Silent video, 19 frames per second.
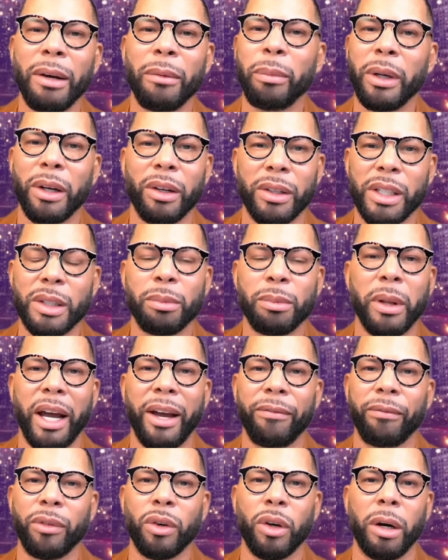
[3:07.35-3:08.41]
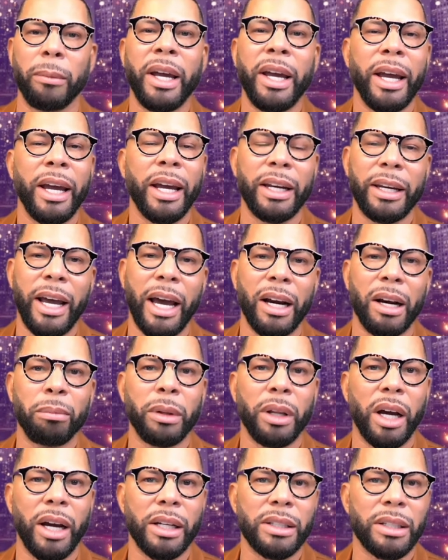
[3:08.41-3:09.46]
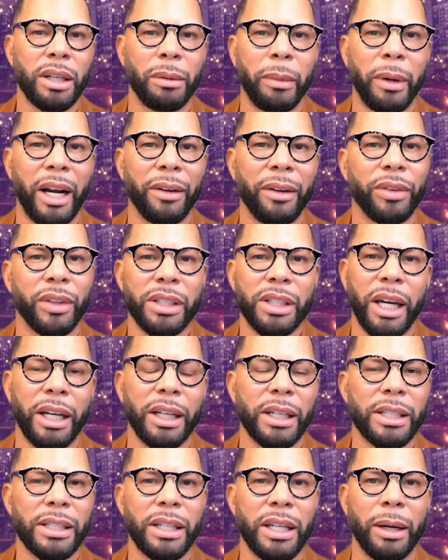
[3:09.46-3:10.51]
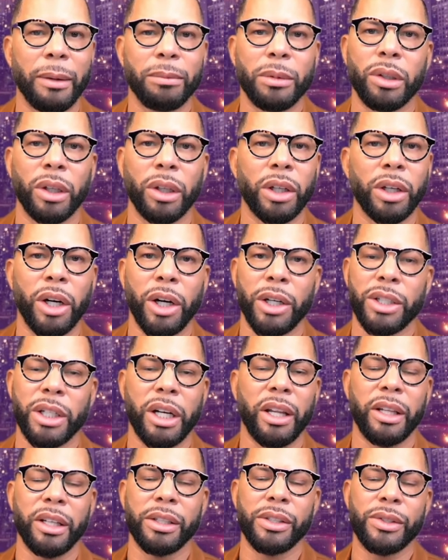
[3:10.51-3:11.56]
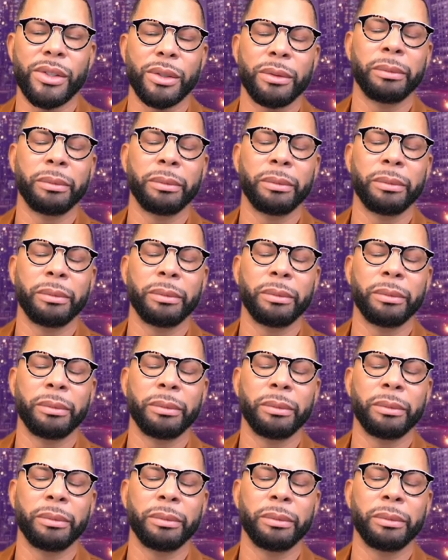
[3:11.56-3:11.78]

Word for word: be on this platform and not applaud somebody for taking a step to encourage others.